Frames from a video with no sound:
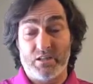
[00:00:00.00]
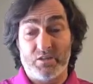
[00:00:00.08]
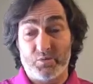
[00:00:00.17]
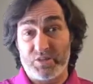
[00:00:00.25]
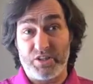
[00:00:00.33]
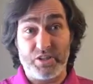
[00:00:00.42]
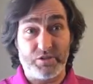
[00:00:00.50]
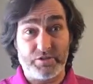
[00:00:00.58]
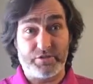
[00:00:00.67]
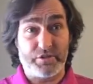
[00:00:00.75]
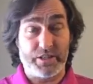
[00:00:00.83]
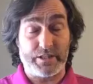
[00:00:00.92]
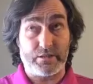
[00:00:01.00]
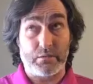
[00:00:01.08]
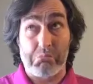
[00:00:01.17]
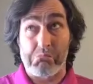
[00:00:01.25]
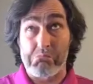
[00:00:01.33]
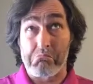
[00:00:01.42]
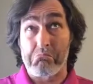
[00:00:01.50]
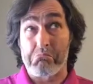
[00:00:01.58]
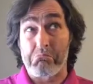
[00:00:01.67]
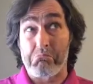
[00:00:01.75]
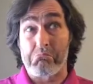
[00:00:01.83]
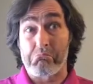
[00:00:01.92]
What do you do for it?
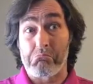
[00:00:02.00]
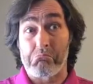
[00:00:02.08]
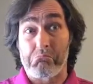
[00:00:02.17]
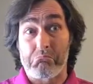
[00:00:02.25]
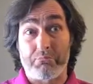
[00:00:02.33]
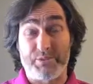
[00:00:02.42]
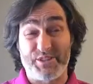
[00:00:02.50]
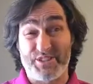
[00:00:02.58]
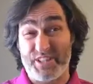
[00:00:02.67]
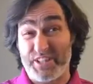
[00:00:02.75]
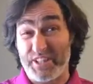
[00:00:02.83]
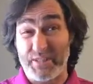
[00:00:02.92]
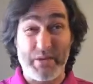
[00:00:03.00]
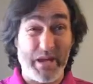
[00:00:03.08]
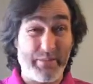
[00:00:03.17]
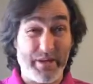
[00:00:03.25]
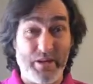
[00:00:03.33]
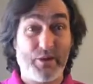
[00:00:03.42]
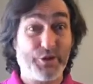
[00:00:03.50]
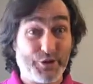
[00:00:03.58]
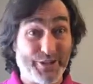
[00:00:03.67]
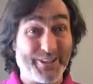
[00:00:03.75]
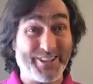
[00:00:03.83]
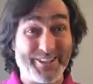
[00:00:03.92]
Sitting maybe?
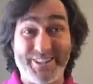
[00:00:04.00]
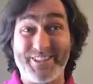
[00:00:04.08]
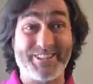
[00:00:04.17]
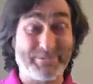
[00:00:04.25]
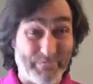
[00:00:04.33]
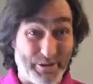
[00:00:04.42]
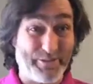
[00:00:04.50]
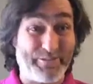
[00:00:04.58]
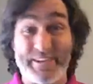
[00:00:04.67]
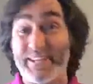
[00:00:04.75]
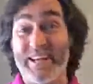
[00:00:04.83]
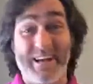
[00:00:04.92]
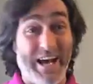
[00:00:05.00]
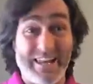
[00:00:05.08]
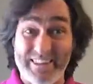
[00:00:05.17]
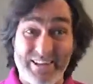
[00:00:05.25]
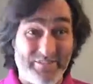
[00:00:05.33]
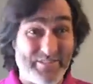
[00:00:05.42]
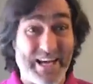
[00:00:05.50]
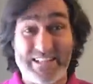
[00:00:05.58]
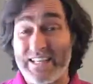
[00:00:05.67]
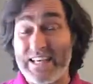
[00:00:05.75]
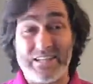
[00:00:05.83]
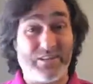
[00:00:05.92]
Good! Perfect! I love that.
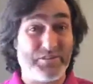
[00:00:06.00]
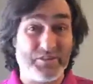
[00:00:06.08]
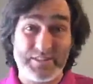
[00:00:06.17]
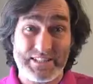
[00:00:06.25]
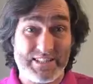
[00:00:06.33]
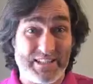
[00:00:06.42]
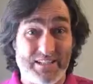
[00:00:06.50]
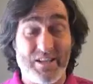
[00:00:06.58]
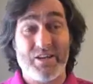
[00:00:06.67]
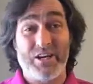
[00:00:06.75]
I love you sitting.